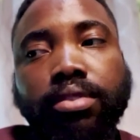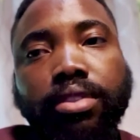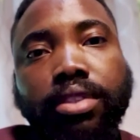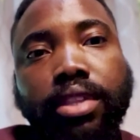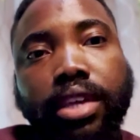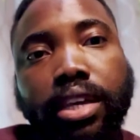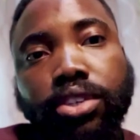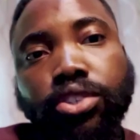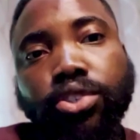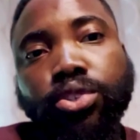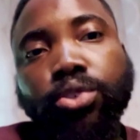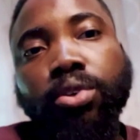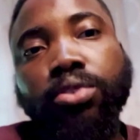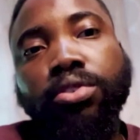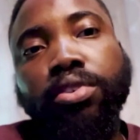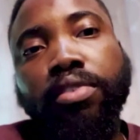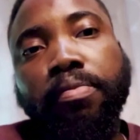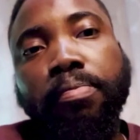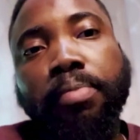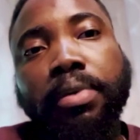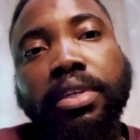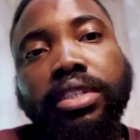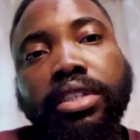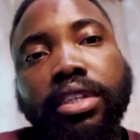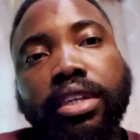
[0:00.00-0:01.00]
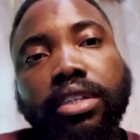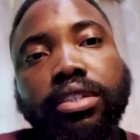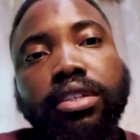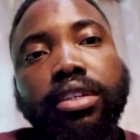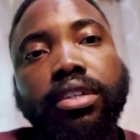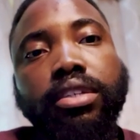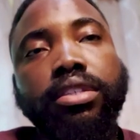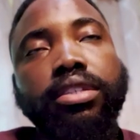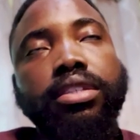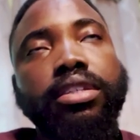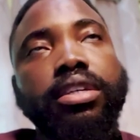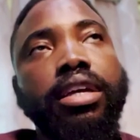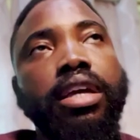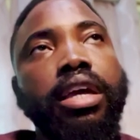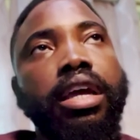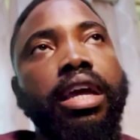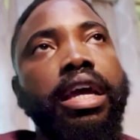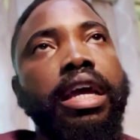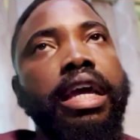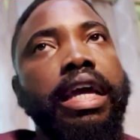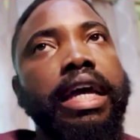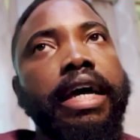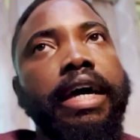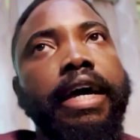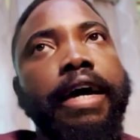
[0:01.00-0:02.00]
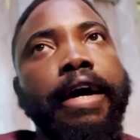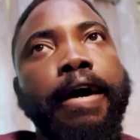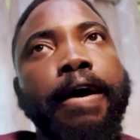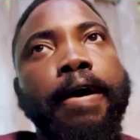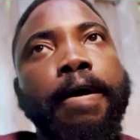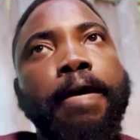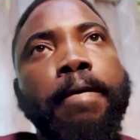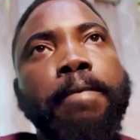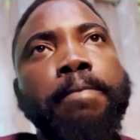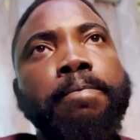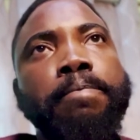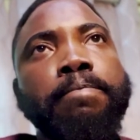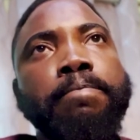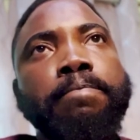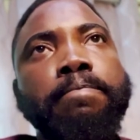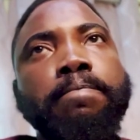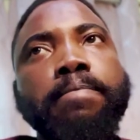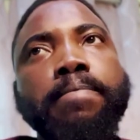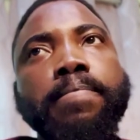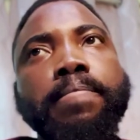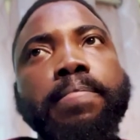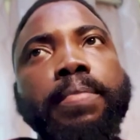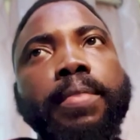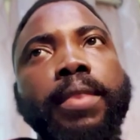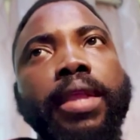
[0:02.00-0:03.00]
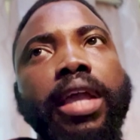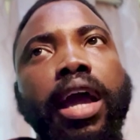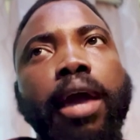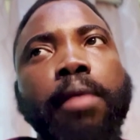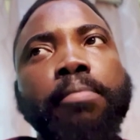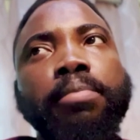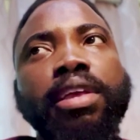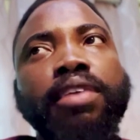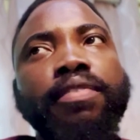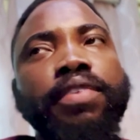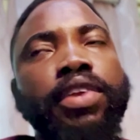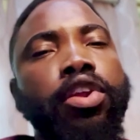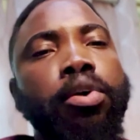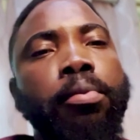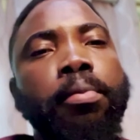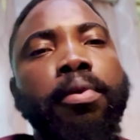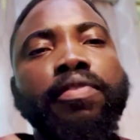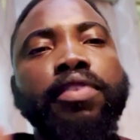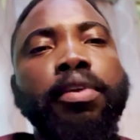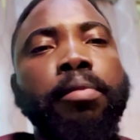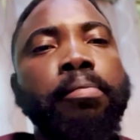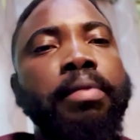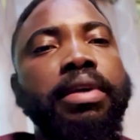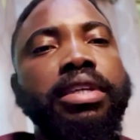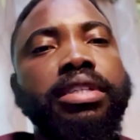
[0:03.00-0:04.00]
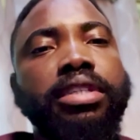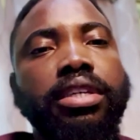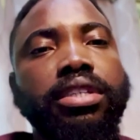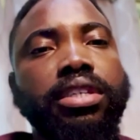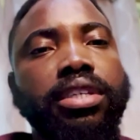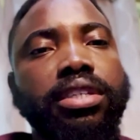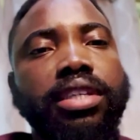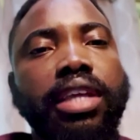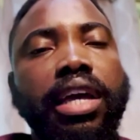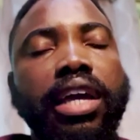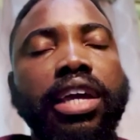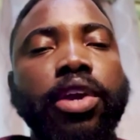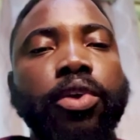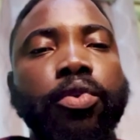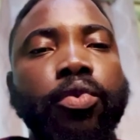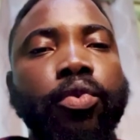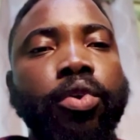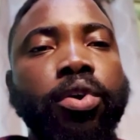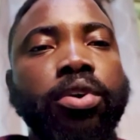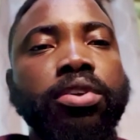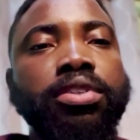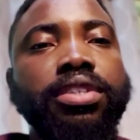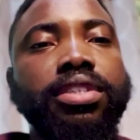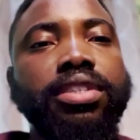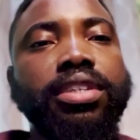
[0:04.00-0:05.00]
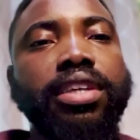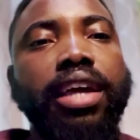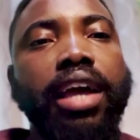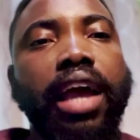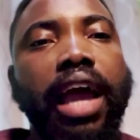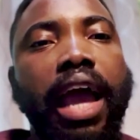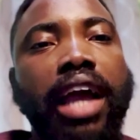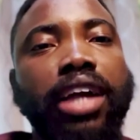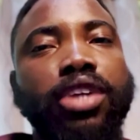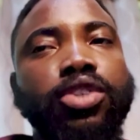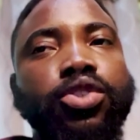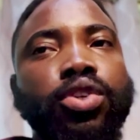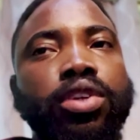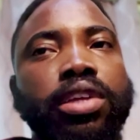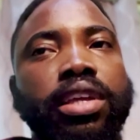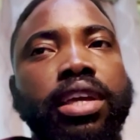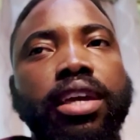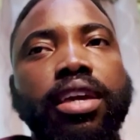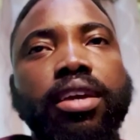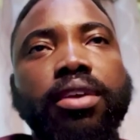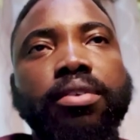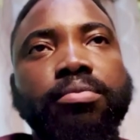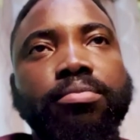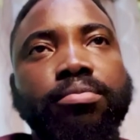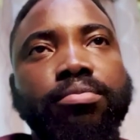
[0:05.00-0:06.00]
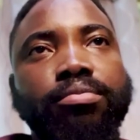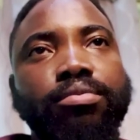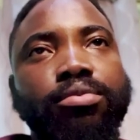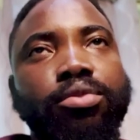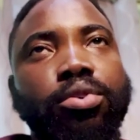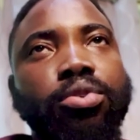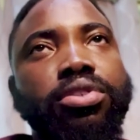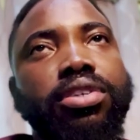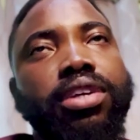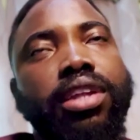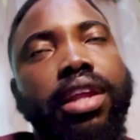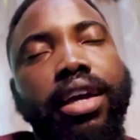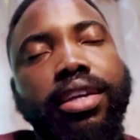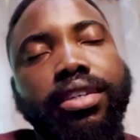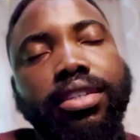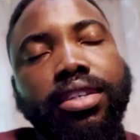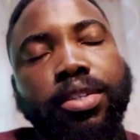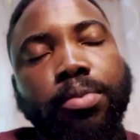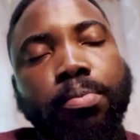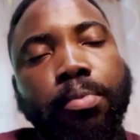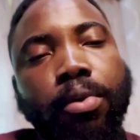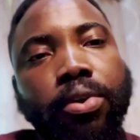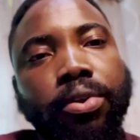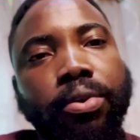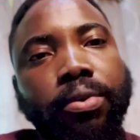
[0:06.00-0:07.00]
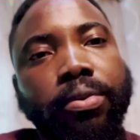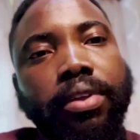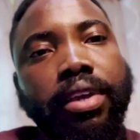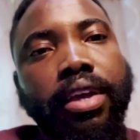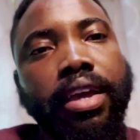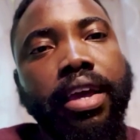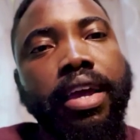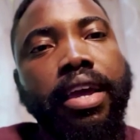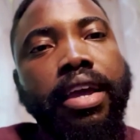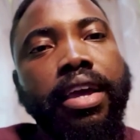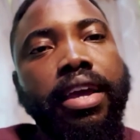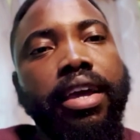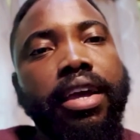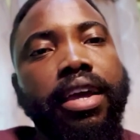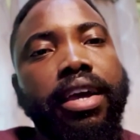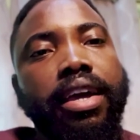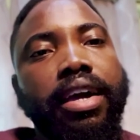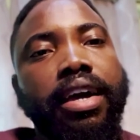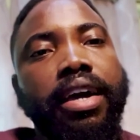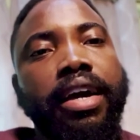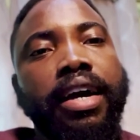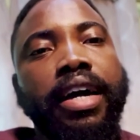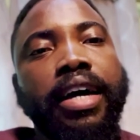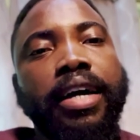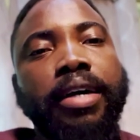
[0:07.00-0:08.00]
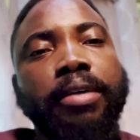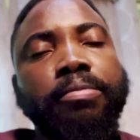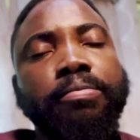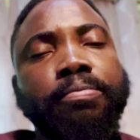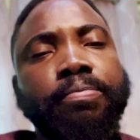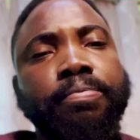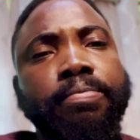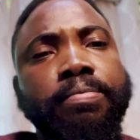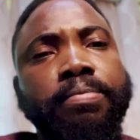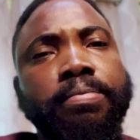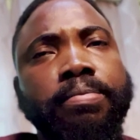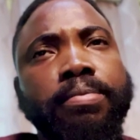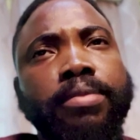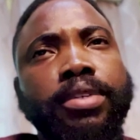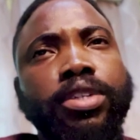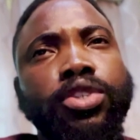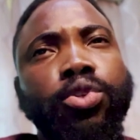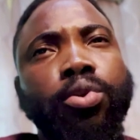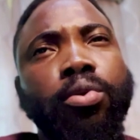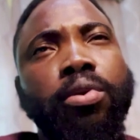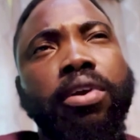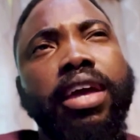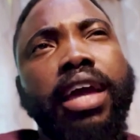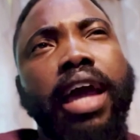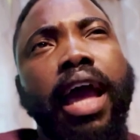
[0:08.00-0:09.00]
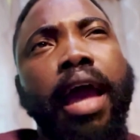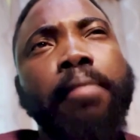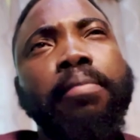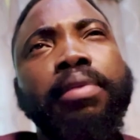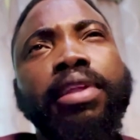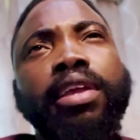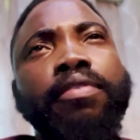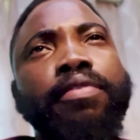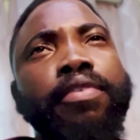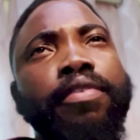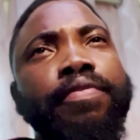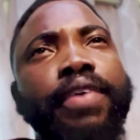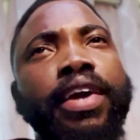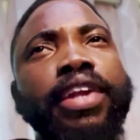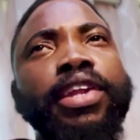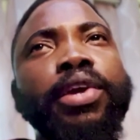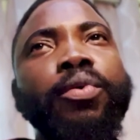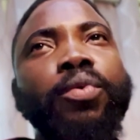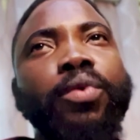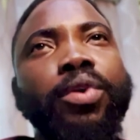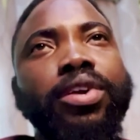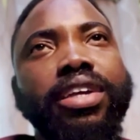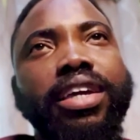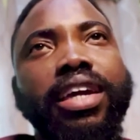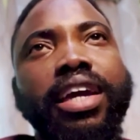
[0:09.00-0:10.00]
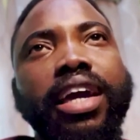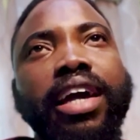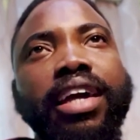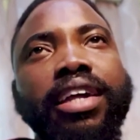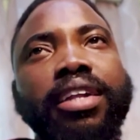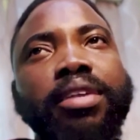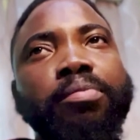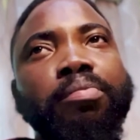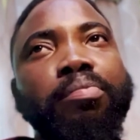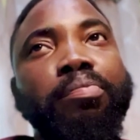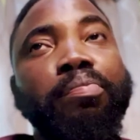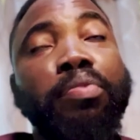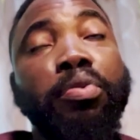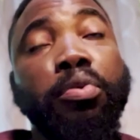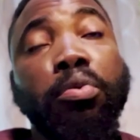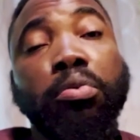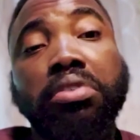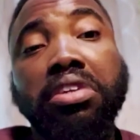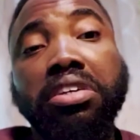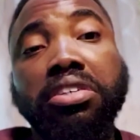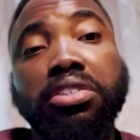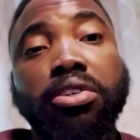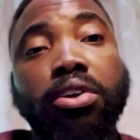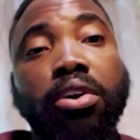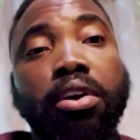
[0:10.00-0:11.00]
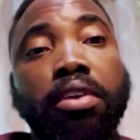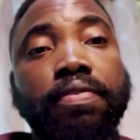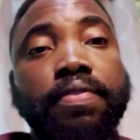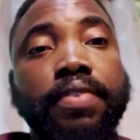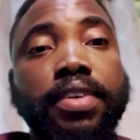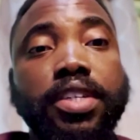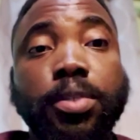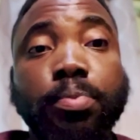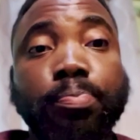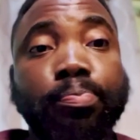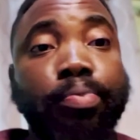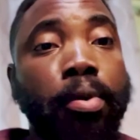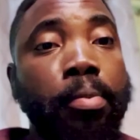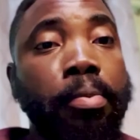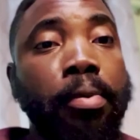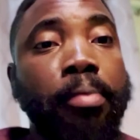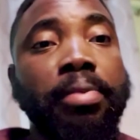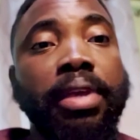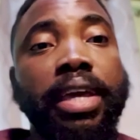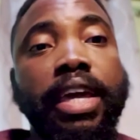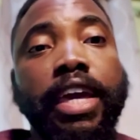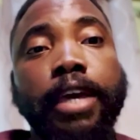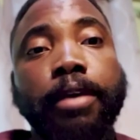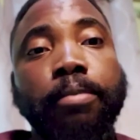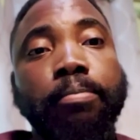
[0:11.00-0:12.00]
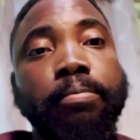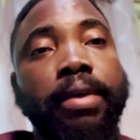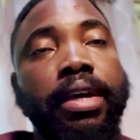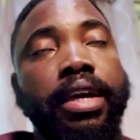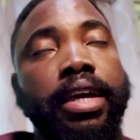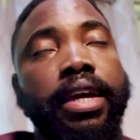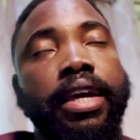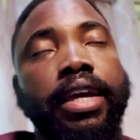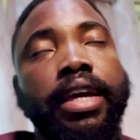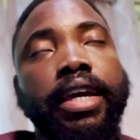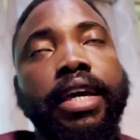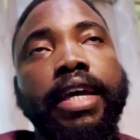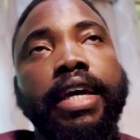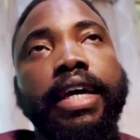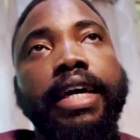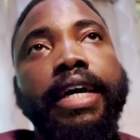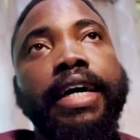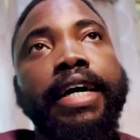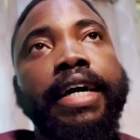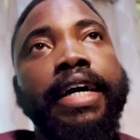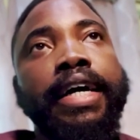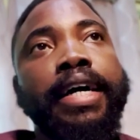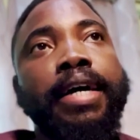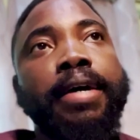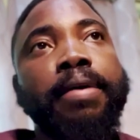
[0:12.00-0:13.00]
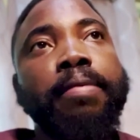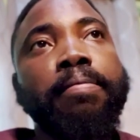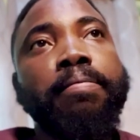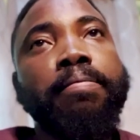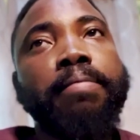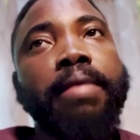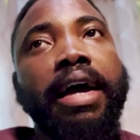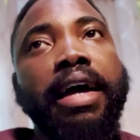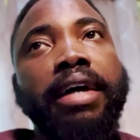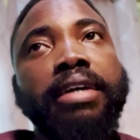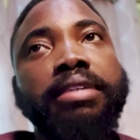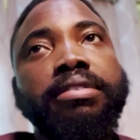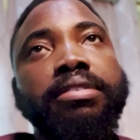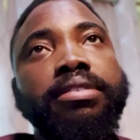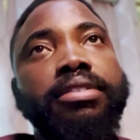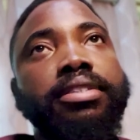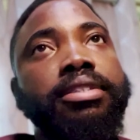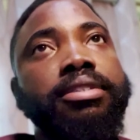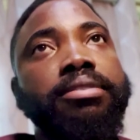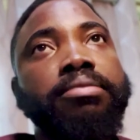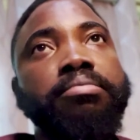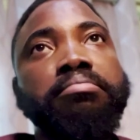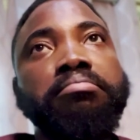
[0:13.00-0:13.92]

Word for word: these sorts of businesses, um, I believe a number of the businesses that he runs actually utilize this model. Um, so I believe if anyone can pull this off, it's probably him. Um, and